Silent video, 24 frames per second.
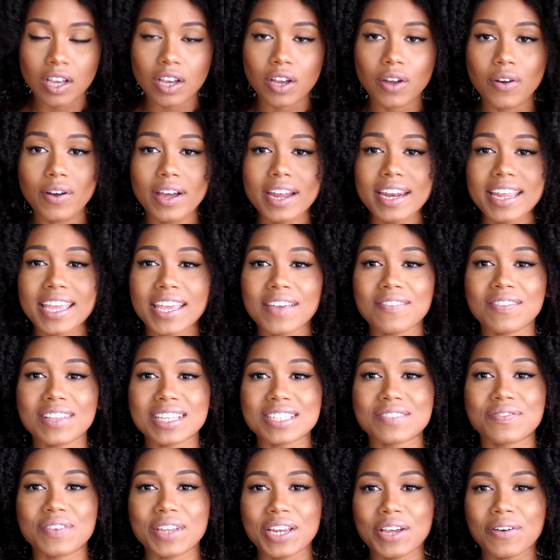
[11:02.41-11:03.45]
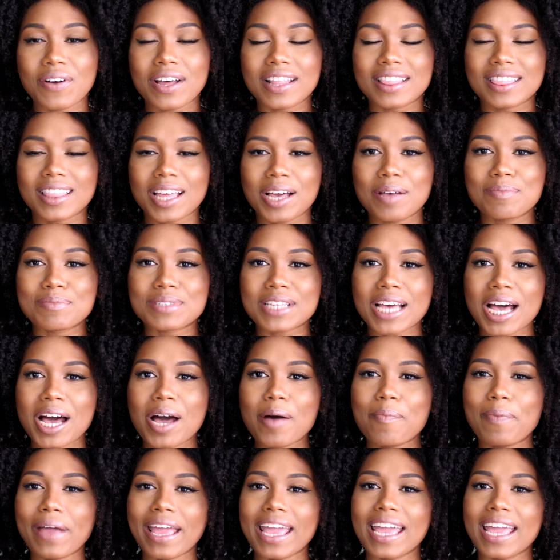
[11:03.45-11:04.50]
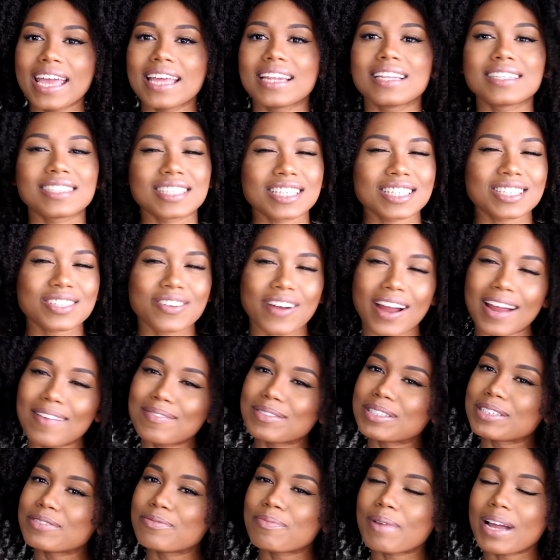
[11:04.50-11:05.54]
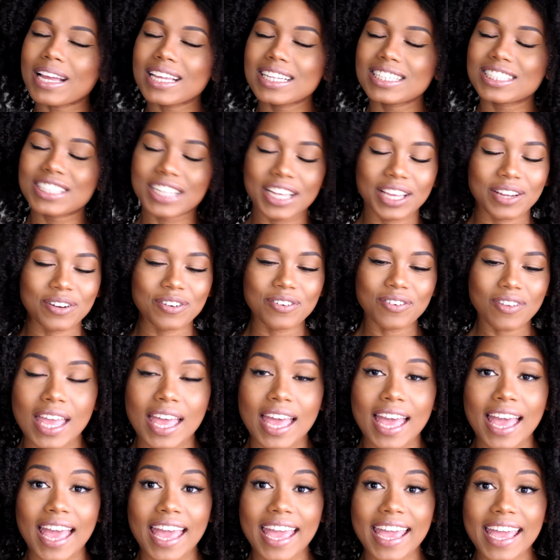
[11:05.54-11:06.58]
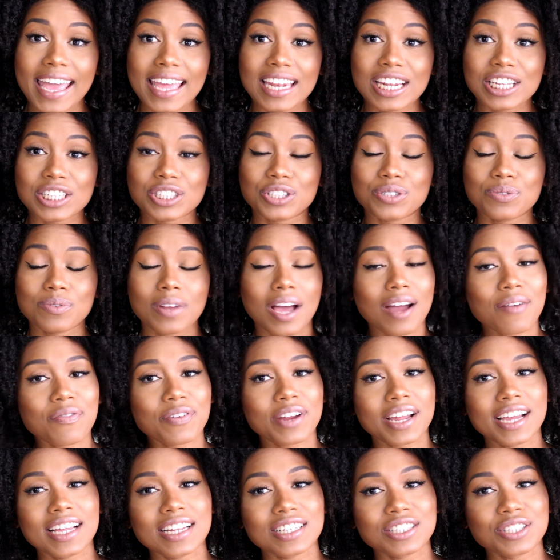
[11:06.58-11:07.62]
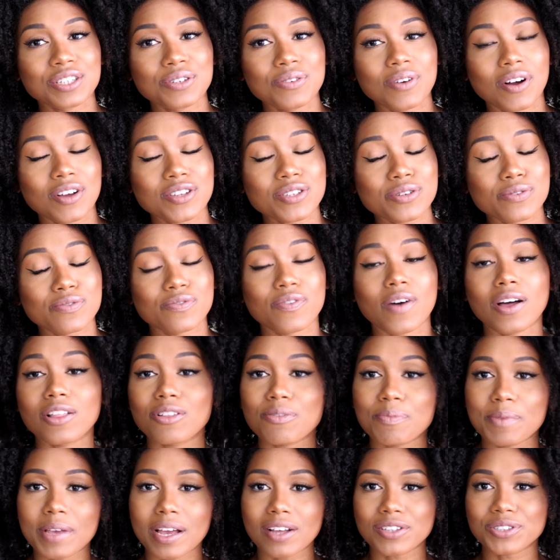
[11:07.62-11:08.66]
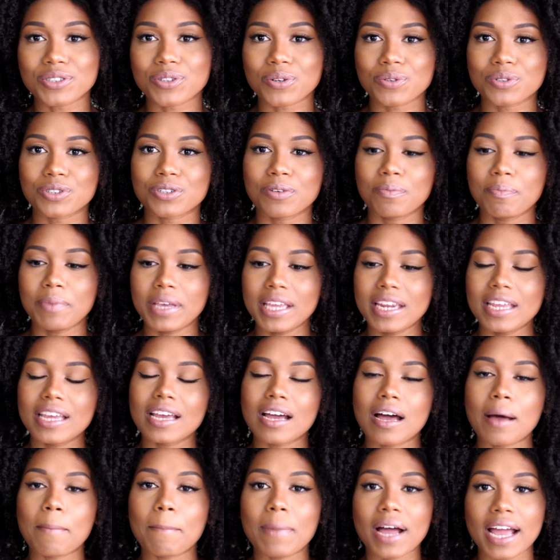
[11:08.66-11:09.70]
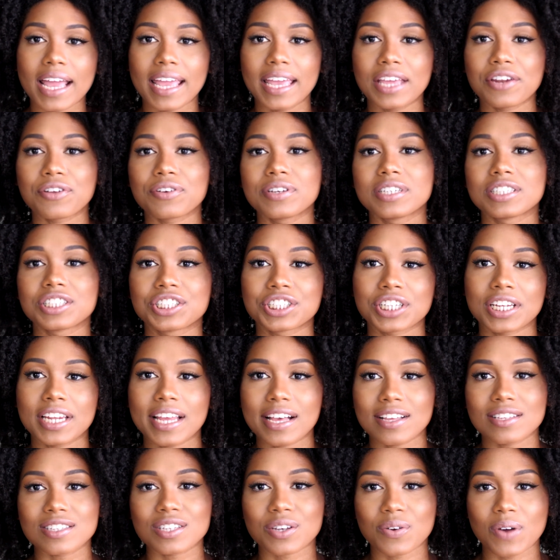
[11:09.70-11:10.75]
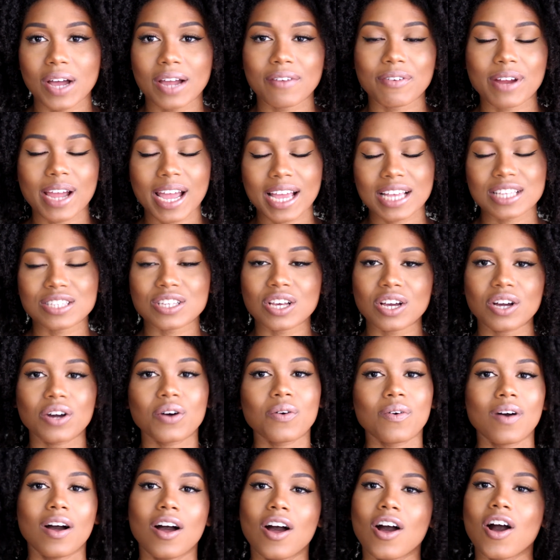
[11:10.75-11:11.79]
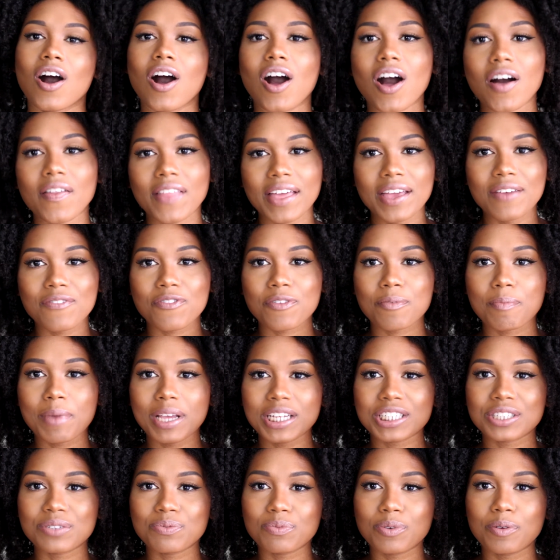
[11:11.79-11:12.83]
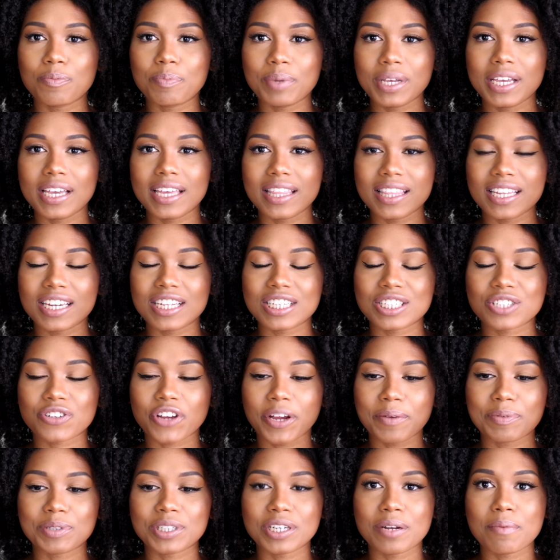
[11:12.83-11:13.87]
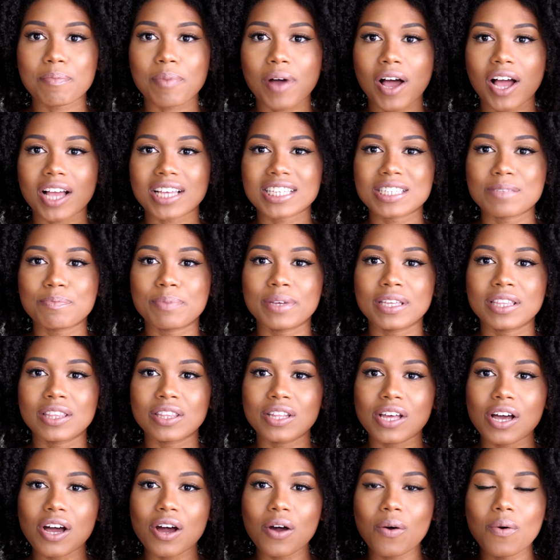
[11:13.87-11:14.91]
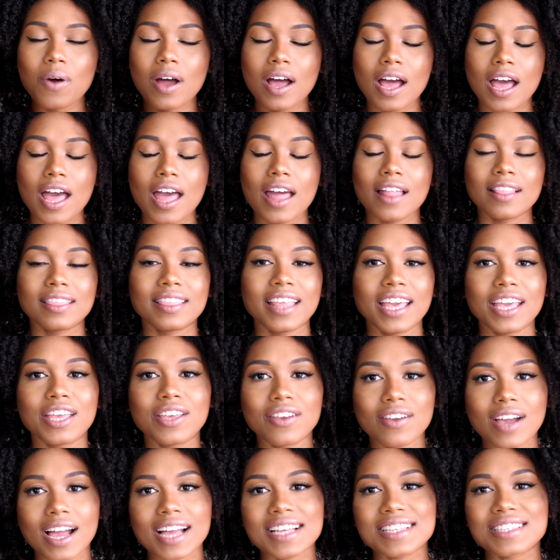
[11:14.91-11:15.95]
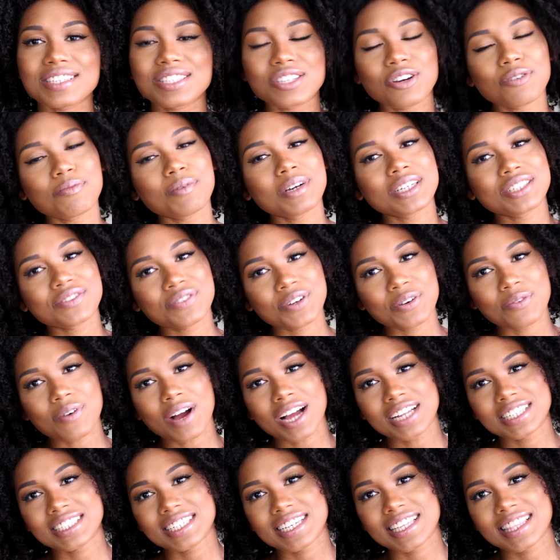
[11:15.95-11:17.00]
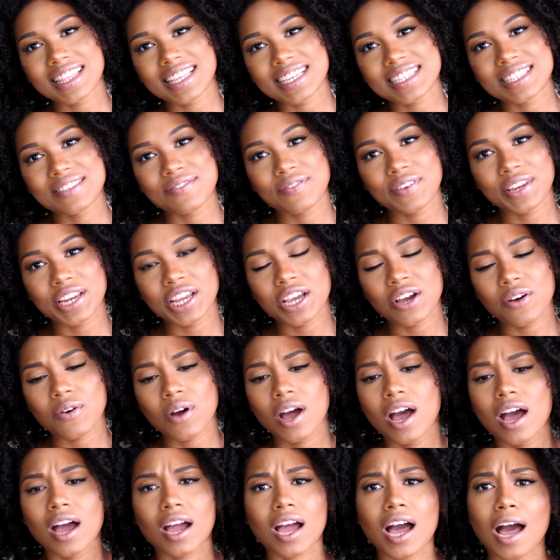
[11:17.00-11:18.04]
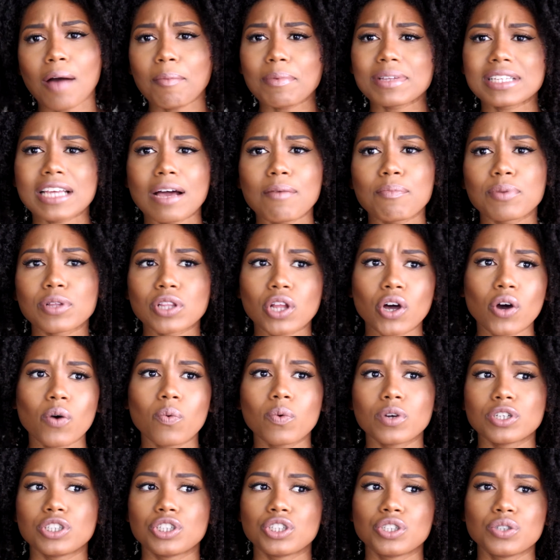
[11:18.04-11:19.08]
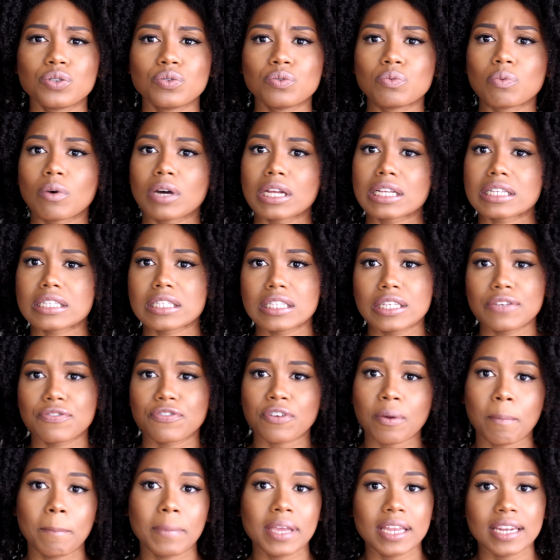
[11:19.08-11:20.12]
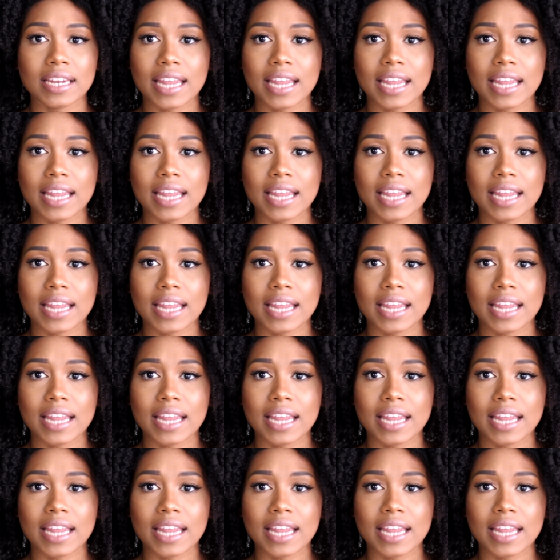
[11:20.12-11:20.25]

Go ahead and give this video a thumbs up and subscribe to my channel. And do not forget to also follow me on social media. My handle is JanelleSequiraXO. All the information will be in the description box below. Thank you guys so much for watching this video. Comment down below what you want to see from me